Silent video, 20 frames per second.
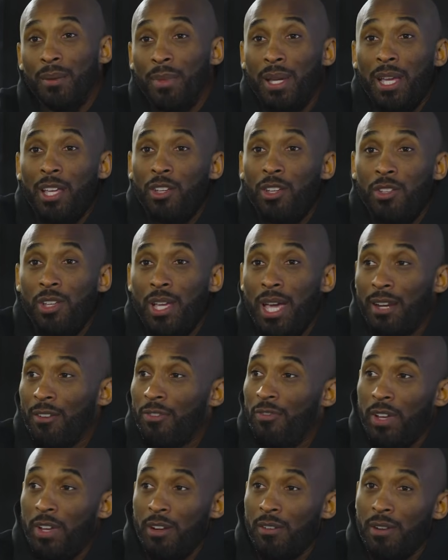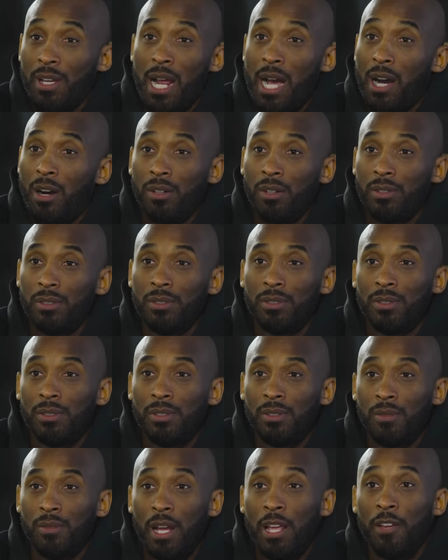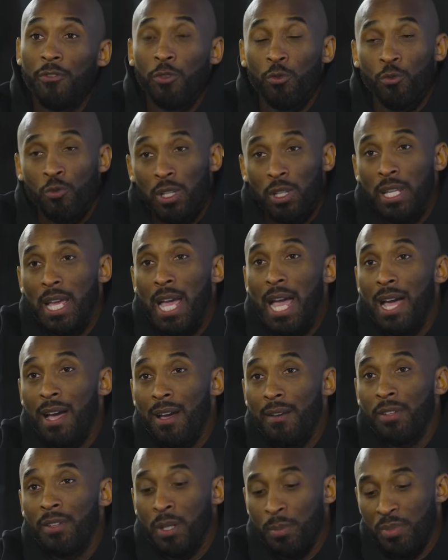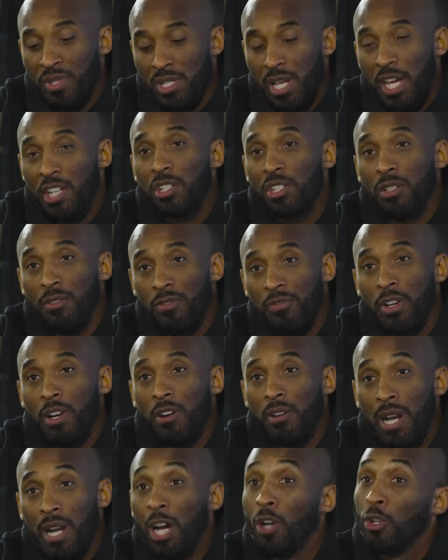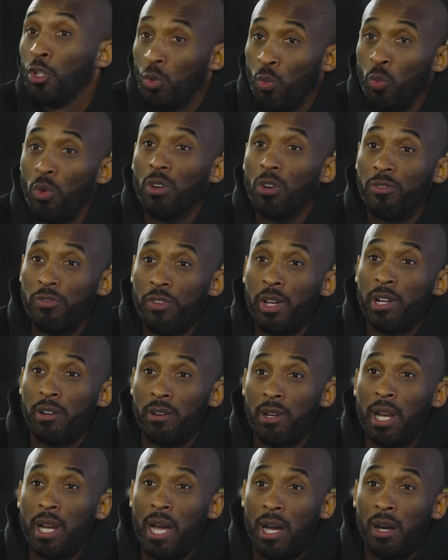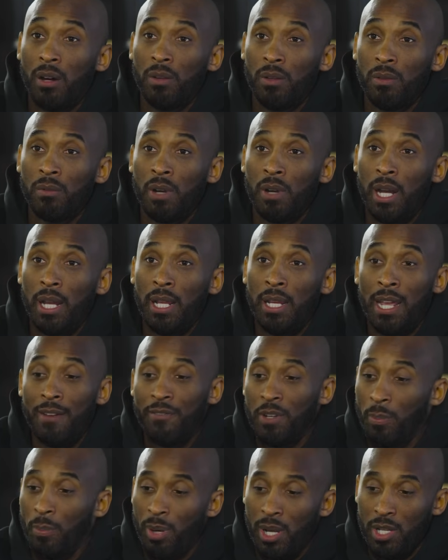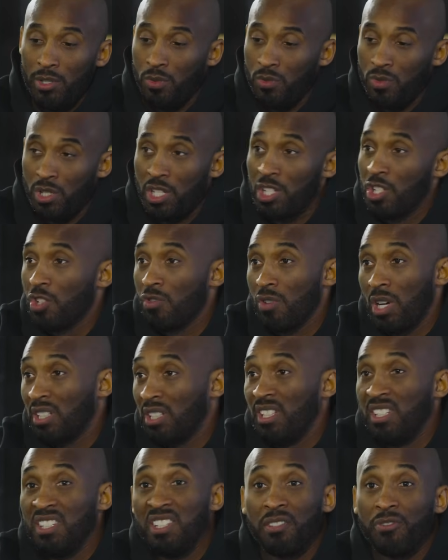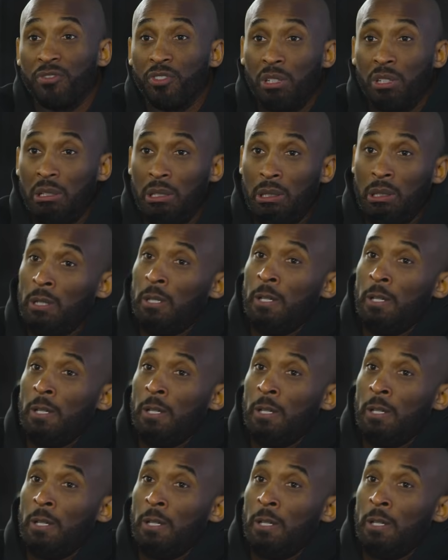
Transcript: I mean, you got to figure it out, right? If you really have an obsession to figure it out, you will figure it out, right? And every puzzle is constructed differently.